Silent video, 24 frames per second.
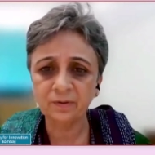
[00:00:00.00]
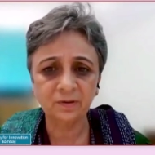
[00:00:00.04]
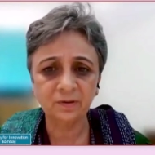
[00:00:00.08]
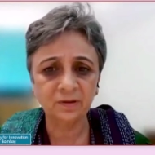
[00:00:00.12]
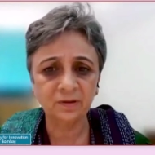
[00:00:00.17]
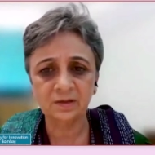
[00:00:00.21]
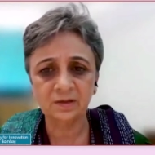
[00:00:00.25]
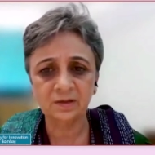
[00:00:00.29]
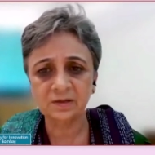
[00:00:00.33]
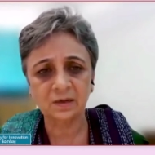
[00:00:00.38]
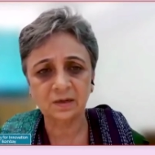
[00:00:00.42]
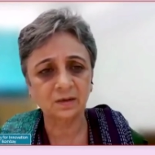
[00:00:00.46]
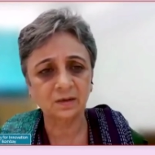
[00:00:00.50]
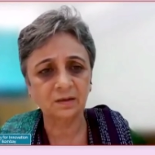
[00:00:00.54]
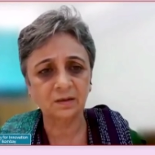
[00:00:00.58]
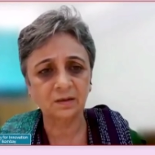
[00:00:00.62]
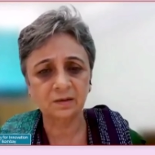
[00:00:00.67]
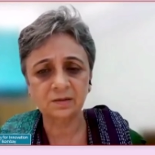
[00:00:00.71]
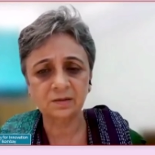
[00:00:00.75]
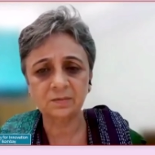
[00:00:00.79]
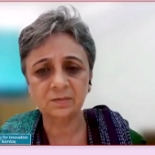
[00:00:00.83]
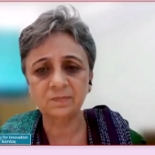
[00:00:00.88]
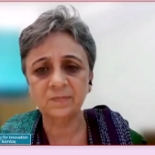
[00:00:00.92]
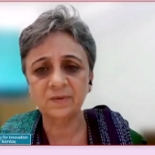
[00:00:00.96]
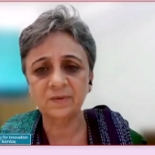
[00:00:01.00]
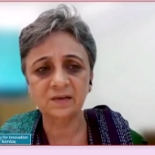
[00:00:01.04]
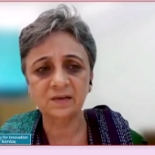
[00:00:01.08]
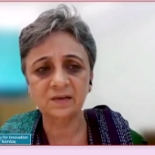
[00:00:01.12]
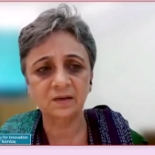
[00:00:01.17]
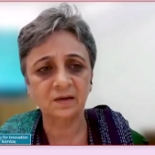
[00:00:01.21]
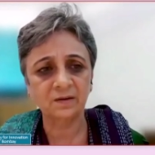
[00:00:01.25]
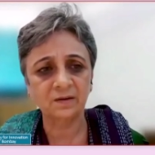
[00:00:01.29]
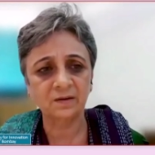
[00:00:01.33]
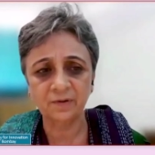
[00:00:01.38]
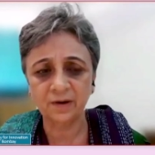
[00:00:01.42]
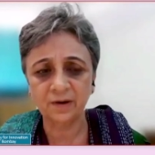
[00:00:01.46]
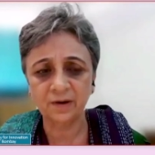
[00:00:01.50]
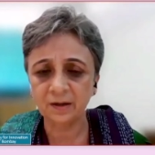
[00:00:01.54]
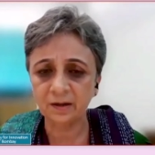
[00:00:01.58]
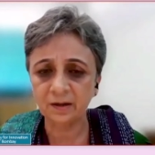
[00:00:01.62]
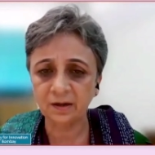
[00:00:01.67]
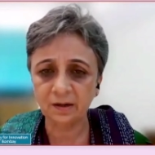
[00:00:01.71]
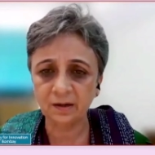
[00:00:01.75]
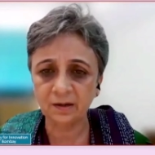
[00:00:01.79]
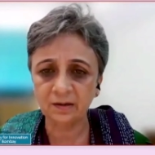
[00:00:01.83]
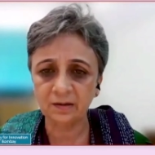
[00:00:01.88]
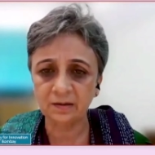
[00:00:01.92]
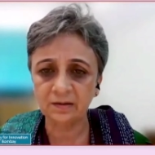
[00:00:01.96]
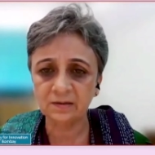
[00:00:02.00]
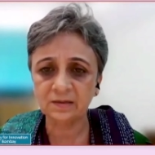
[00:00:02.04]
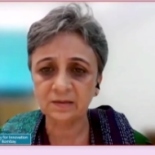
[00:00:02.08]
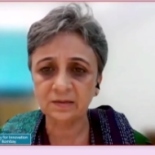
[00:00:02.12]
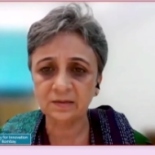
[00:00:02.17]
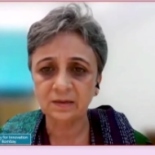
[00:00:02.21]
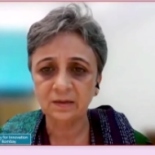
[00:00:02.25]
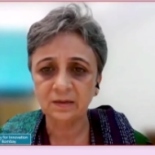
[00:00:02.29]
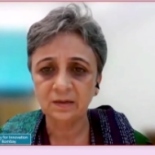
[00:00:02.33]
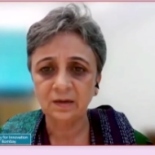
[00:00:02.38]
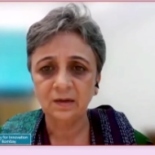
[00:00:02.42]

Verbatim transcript: this, this basically verticals.